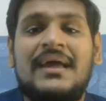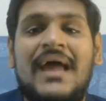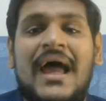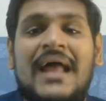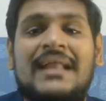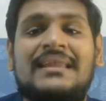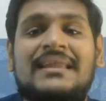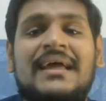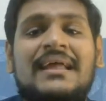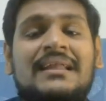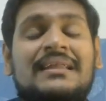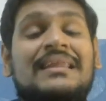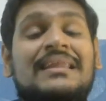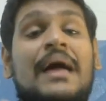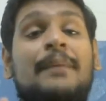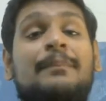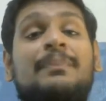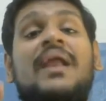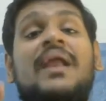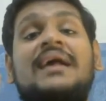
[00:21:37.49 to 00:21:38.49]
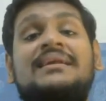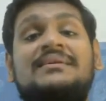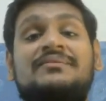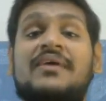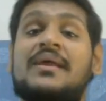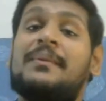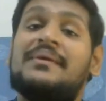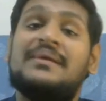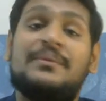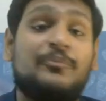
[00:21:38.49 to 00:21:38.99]
And then Laplace,
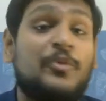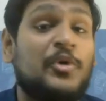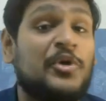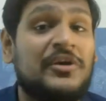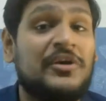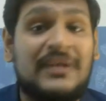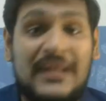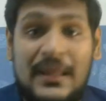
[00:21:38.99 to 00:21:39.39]
very much important,